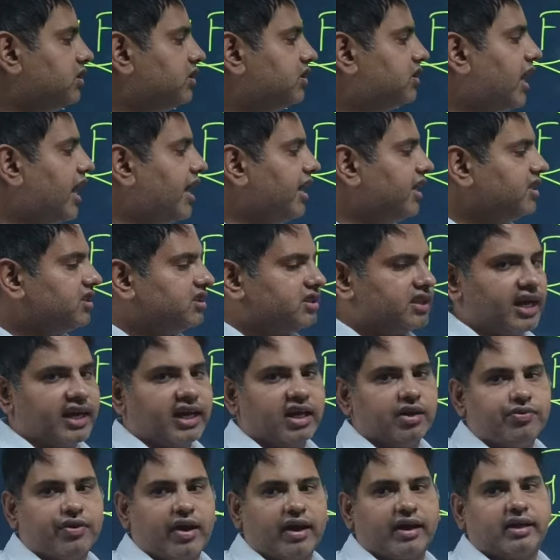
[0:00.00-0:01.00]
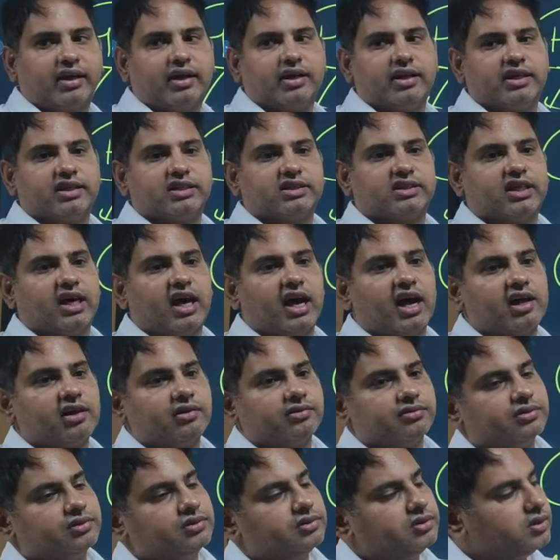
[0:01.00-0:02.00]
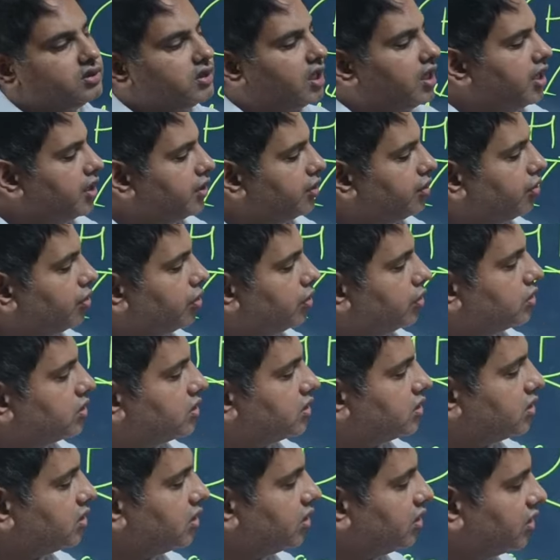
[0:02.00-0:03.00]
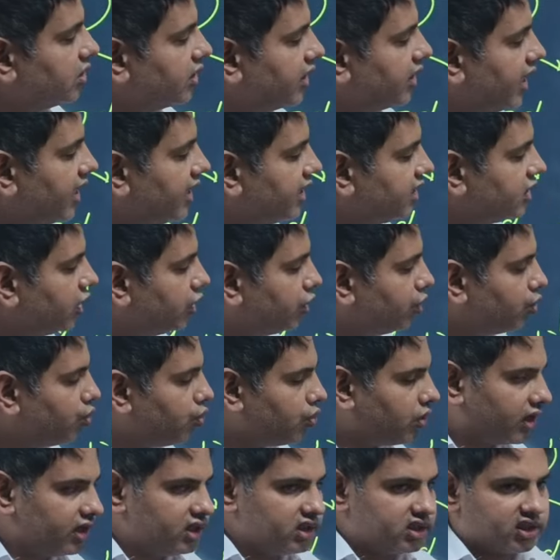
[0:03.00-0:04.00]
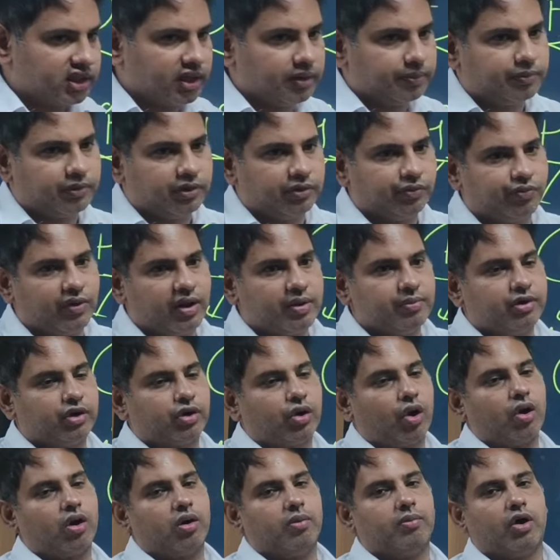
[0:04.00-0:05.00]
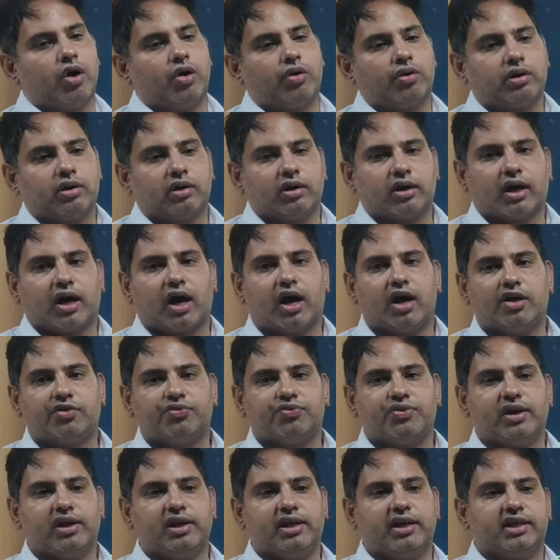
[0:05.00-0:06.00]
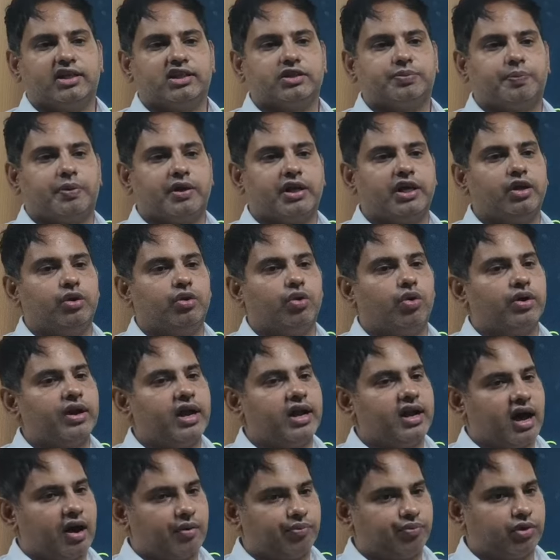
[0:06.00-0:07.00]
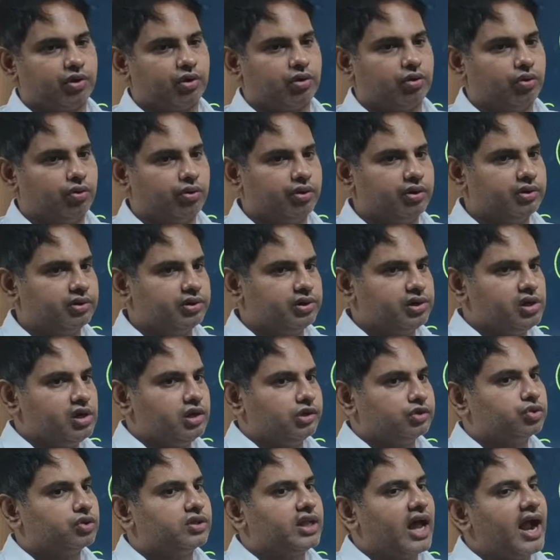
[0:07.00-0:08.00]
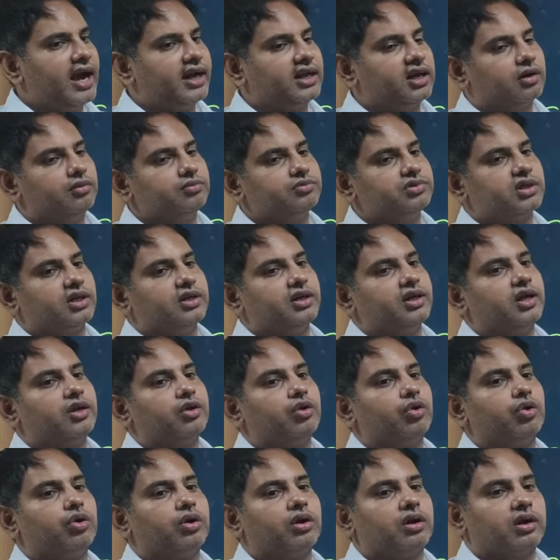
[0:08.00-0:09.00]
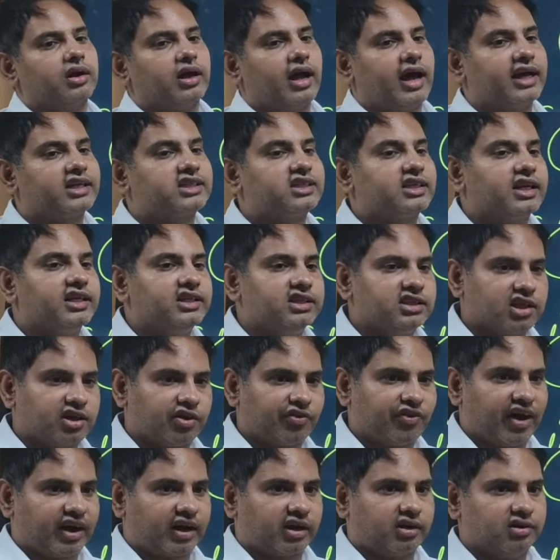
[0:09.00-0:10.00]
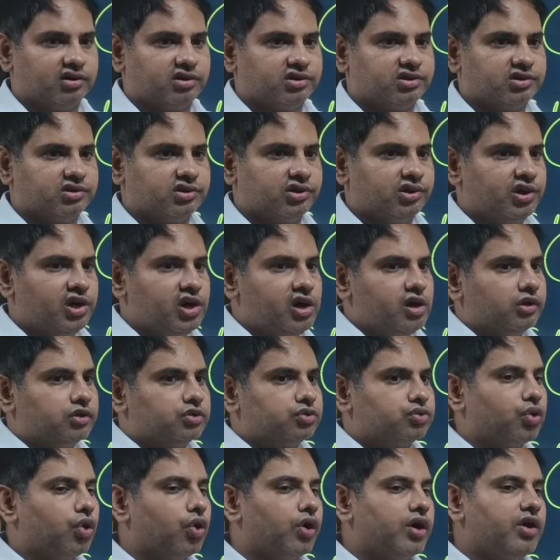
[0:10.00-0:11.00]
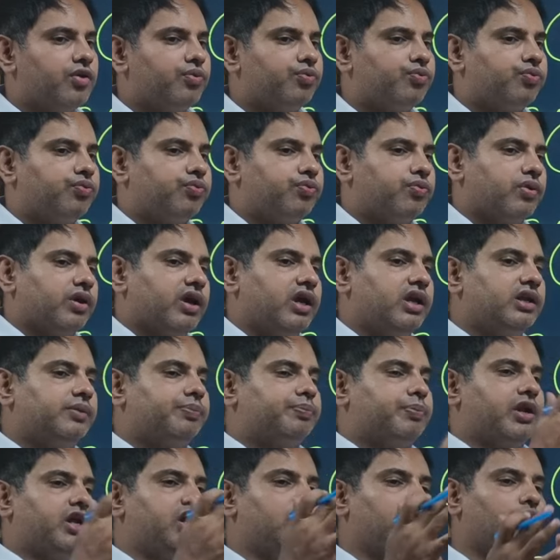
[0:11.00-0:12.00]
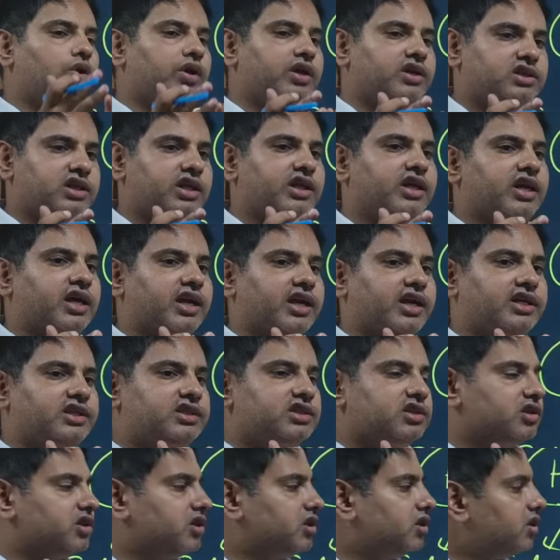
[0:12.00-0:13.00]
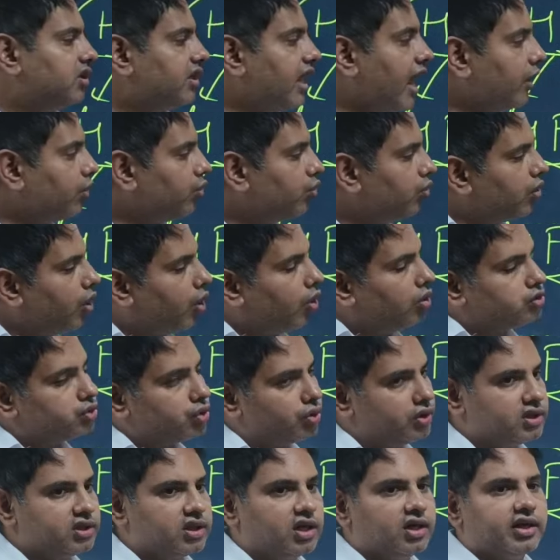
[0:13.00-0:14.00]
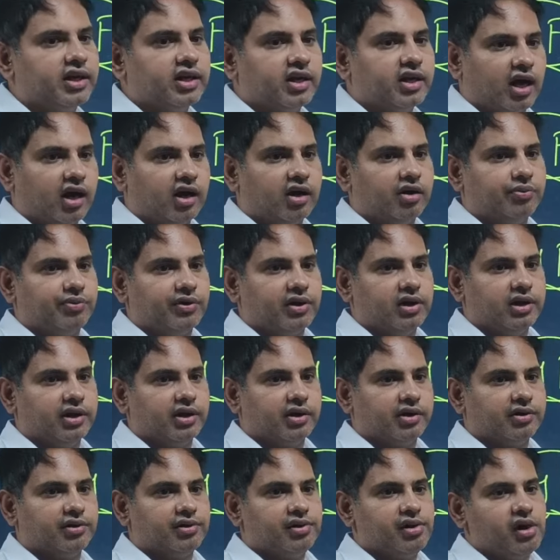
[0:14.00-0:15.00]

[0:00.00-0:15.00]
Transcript: Then second factor is the there is a two concepts when we talk about heart failure is preload and afterload. So that comes under your extrinsic factors. So if in preload is increased, that could also result in heart failure.